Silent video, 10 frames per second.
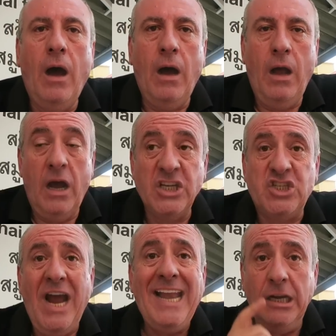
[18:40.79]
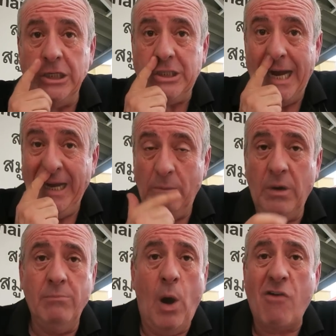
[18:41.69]
I sent the
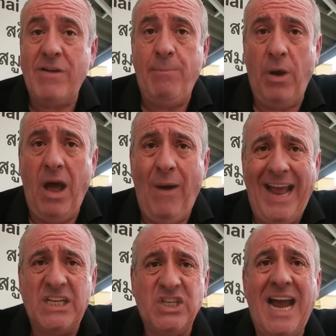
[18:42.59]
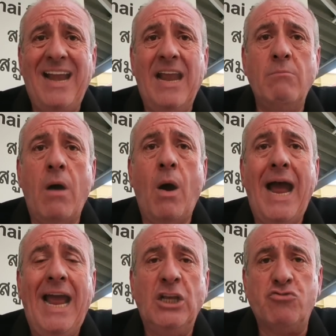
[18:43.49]
gentleman my reply saying that
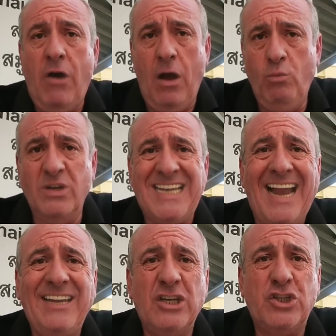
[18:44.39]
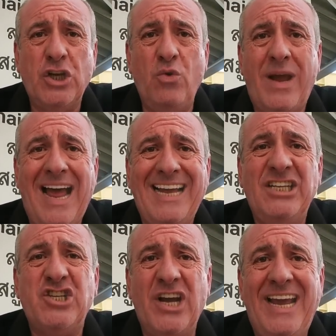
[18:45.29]
my drone was under 2
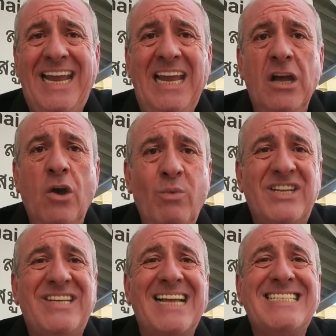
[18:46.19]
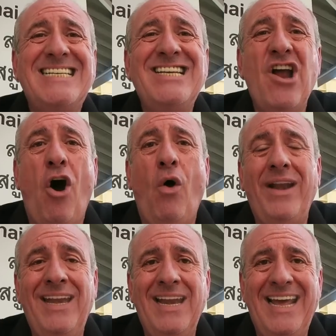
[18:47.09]
kg, which does not
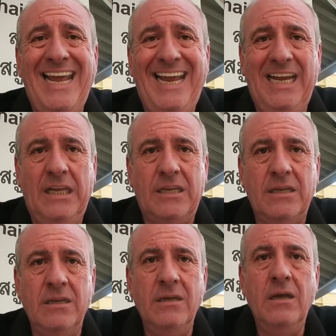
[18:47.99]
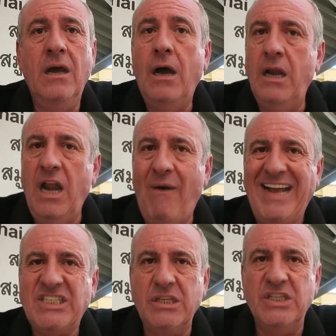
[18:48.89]
need a
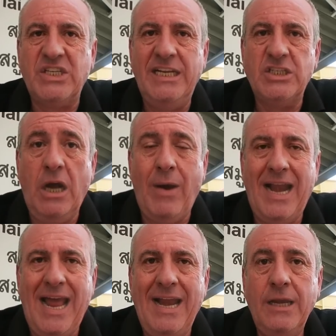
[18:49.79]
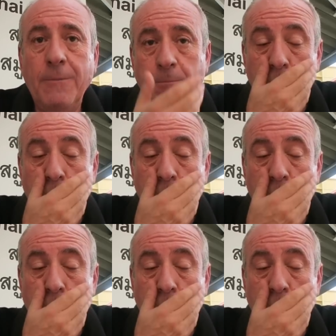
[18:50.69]
license in Thailand,